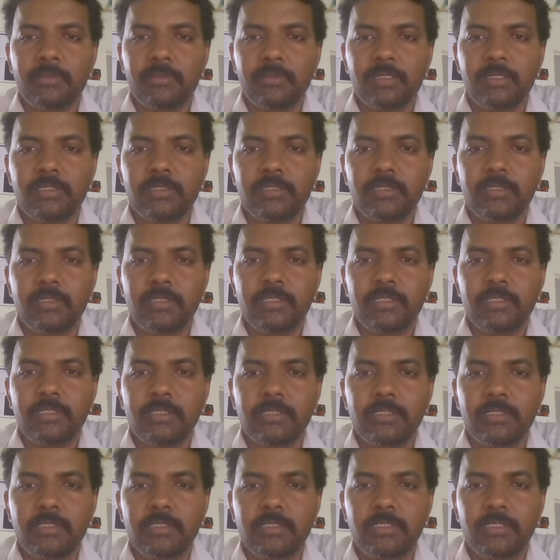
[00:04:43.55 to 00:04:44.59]
numbers
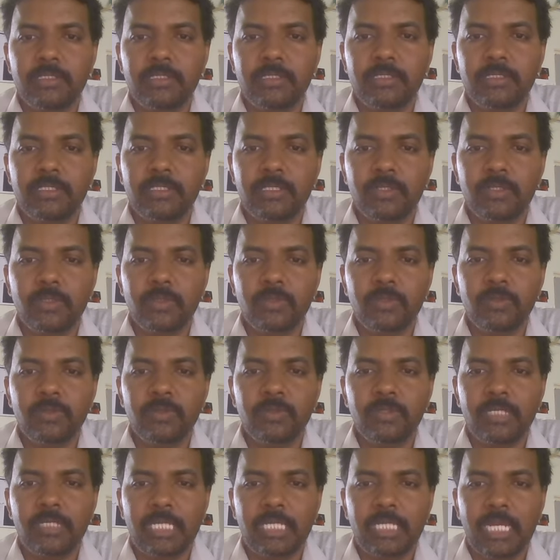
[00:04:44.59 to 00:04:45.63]
0
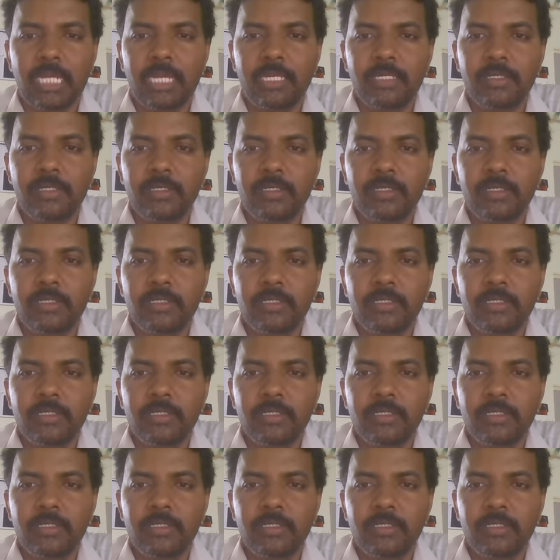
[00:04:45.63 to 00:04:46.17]
to 9.